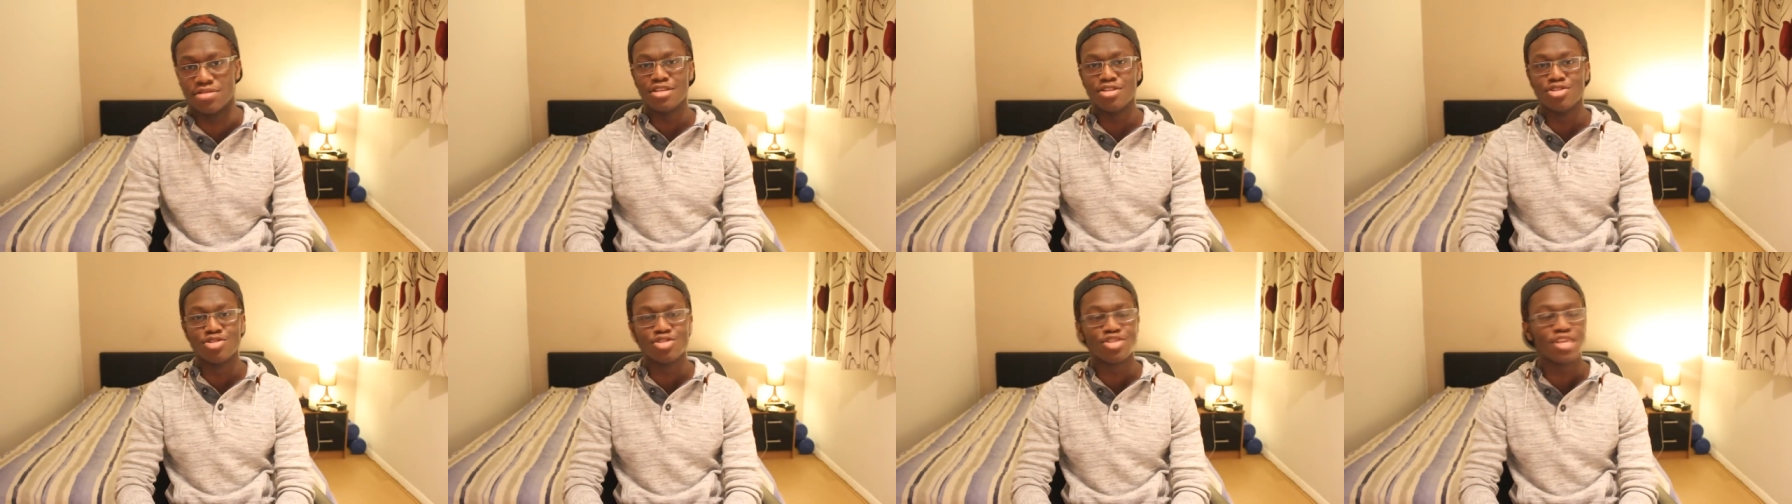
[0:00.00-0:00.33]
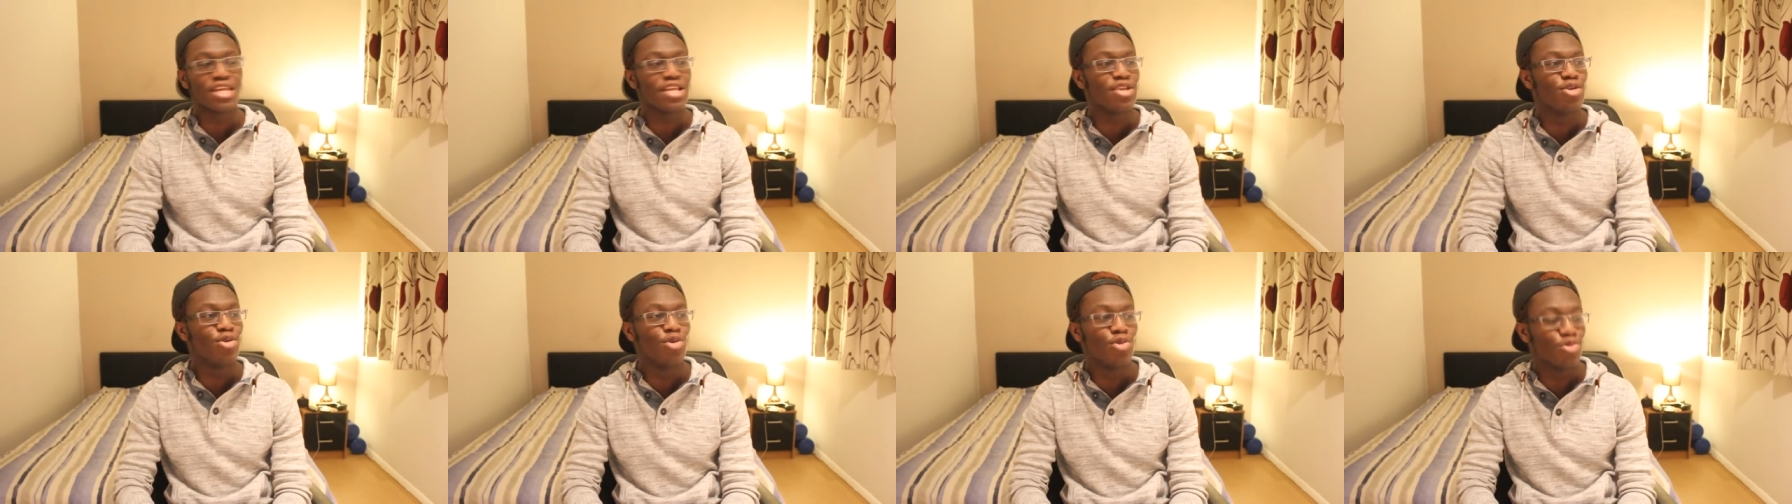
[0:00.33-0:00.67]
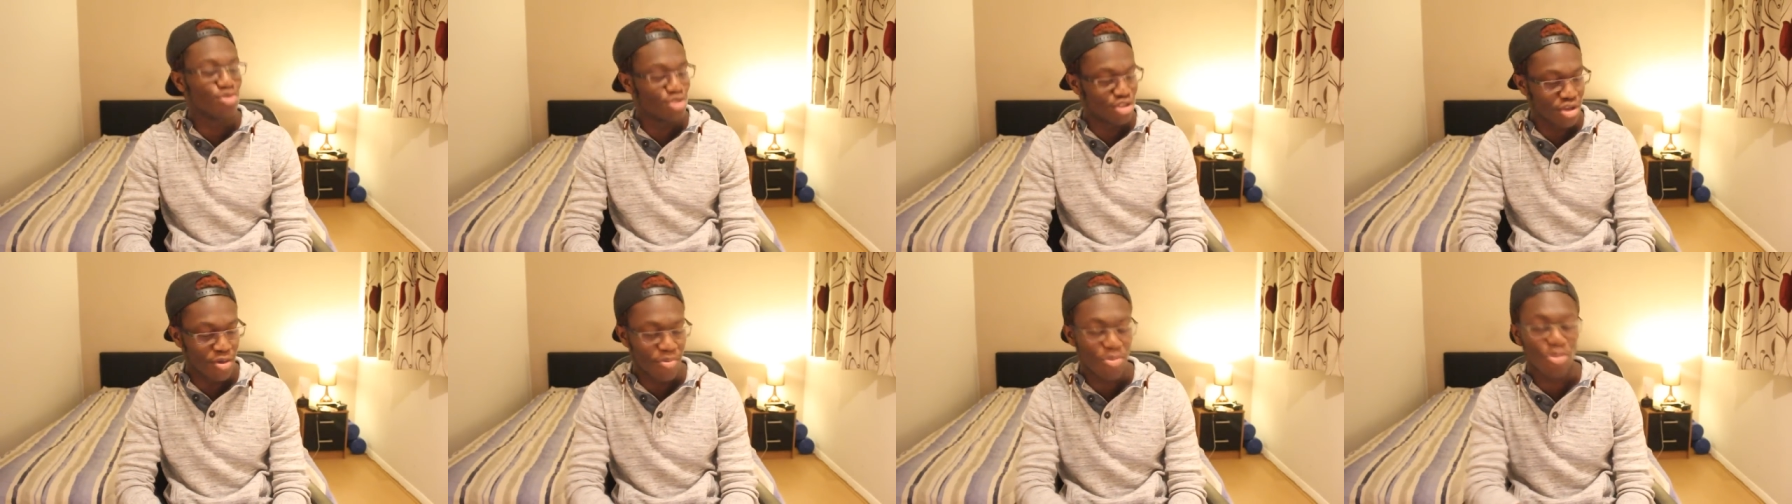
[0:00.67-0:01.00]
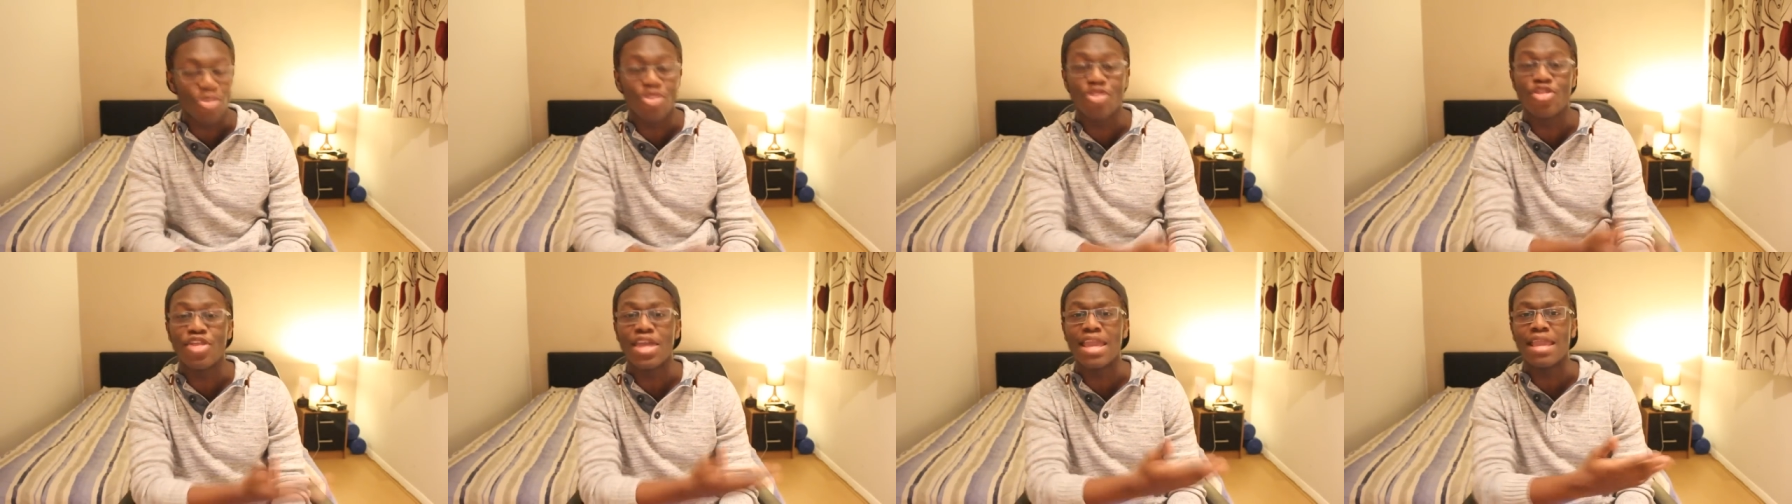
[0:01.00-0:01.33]
They just think you're some
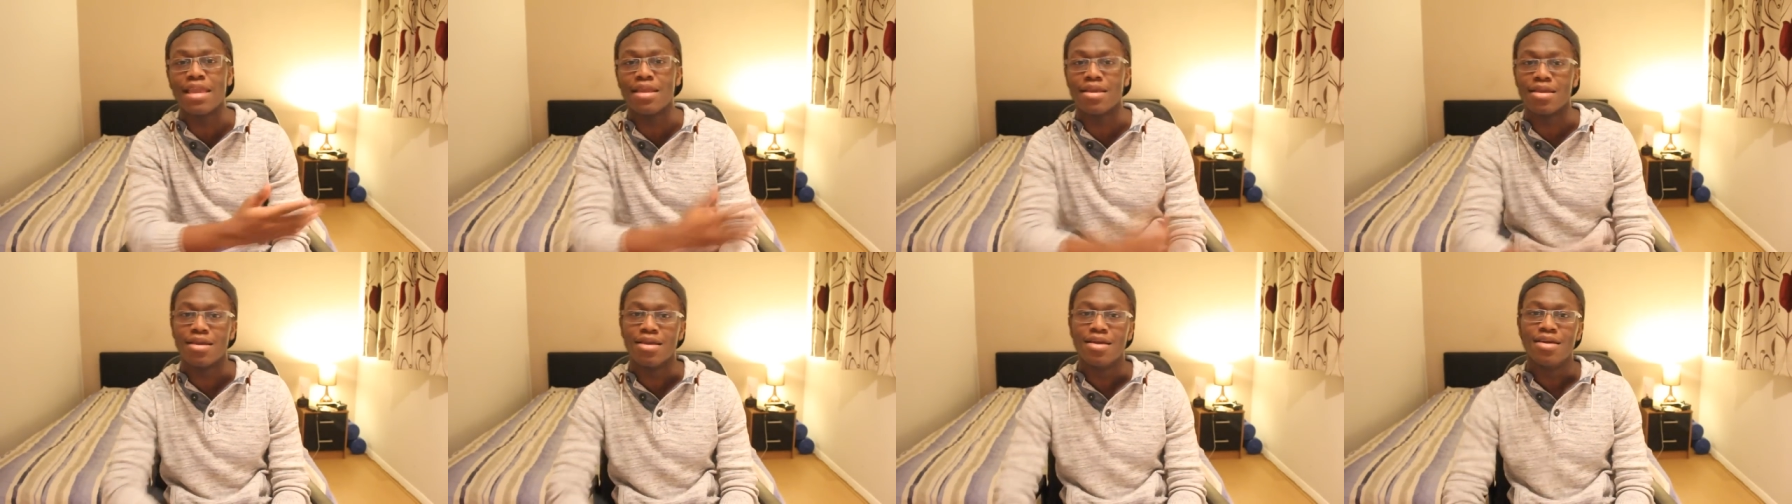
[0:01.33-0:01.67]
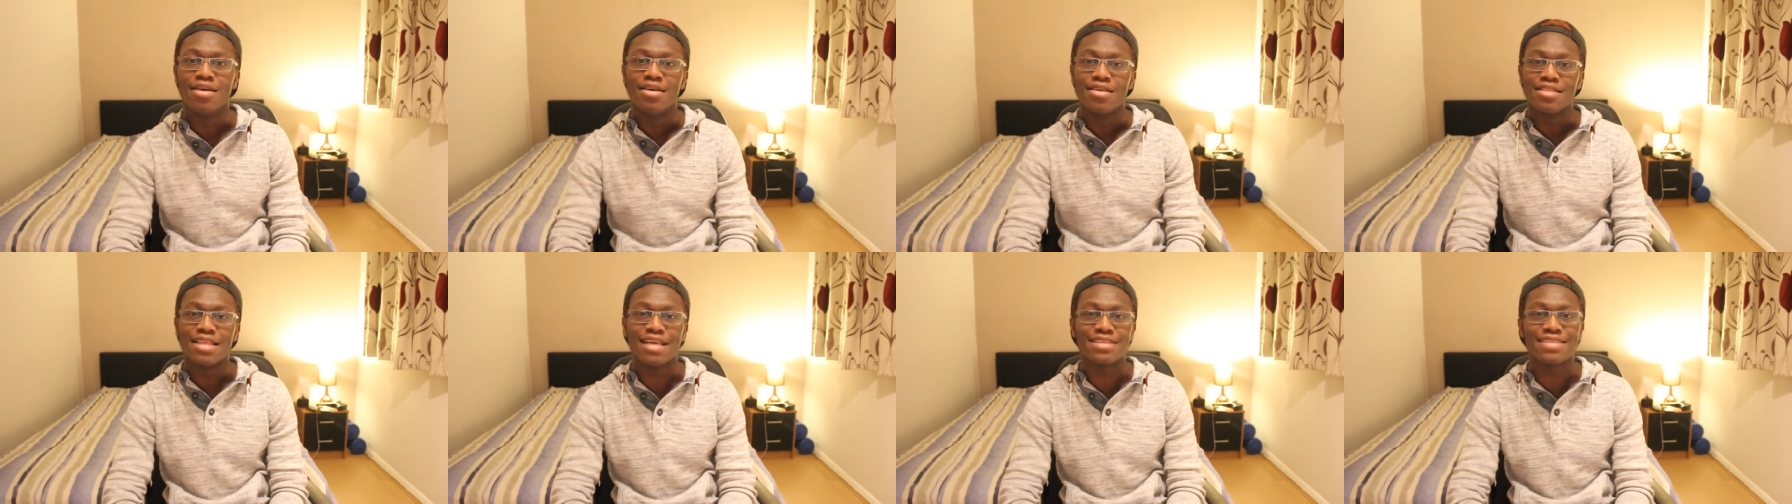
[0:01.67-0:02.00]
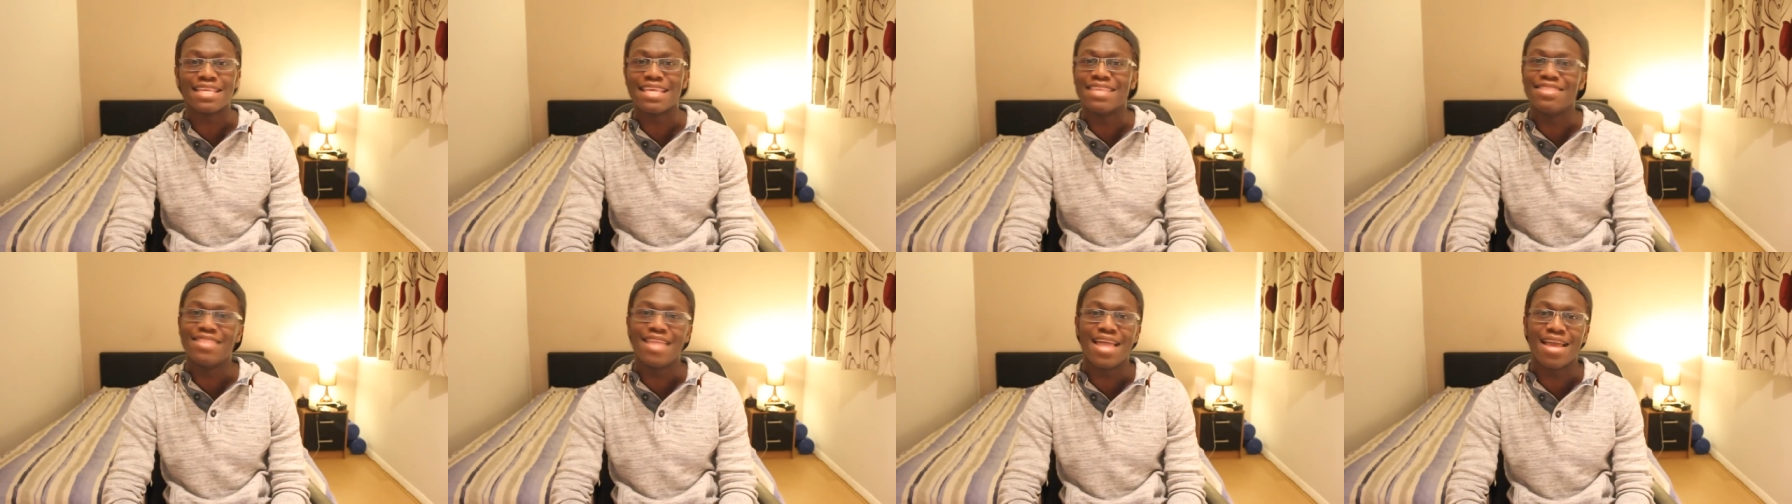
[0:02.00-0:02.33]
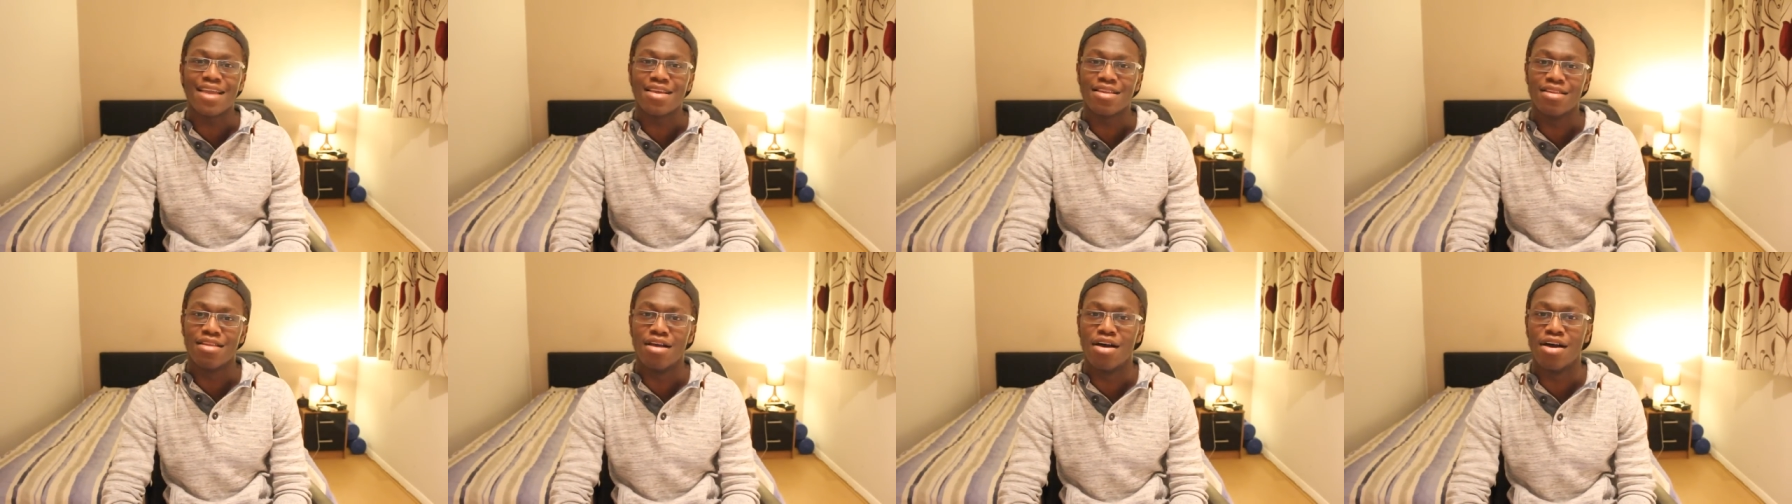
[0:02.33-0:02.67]
thing that's in
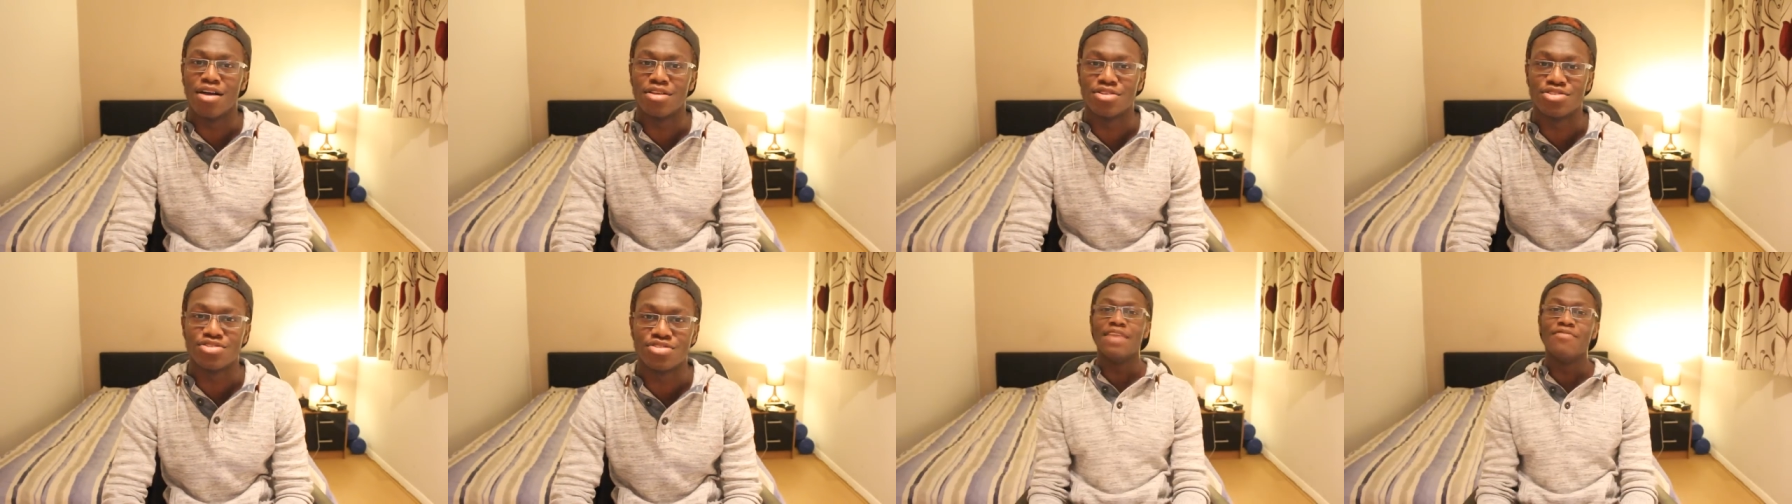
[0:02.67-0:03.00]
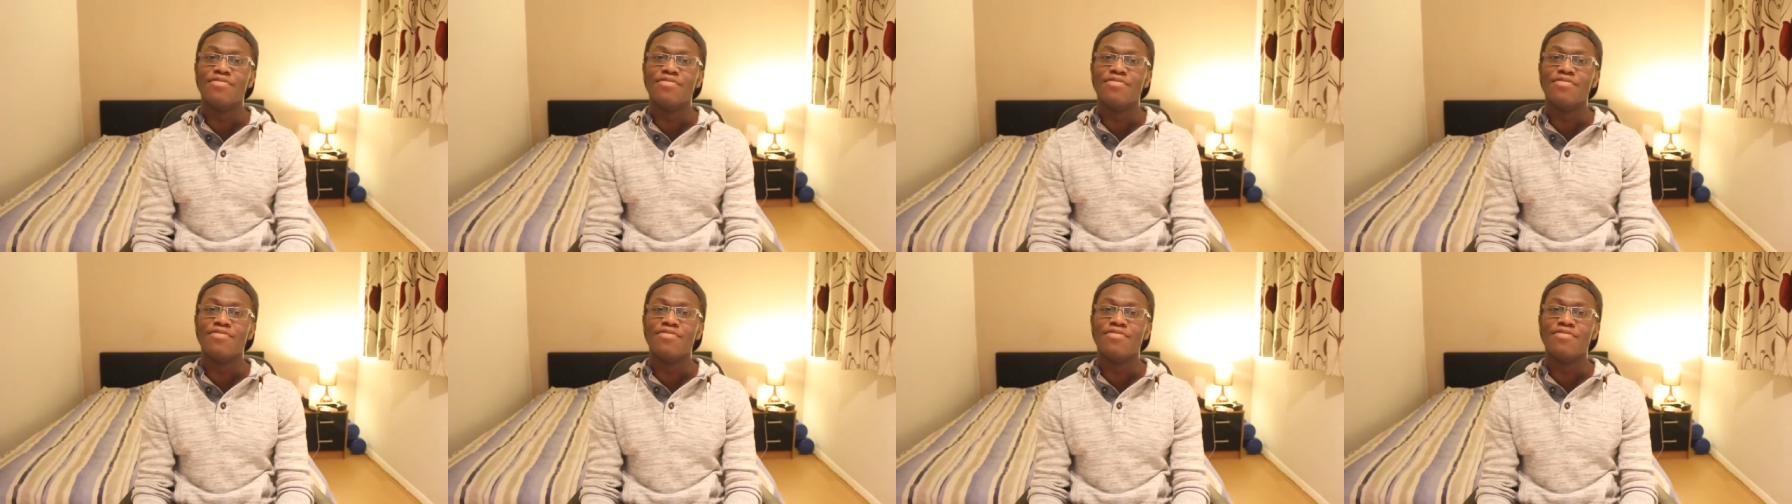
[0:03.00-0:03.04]
their class.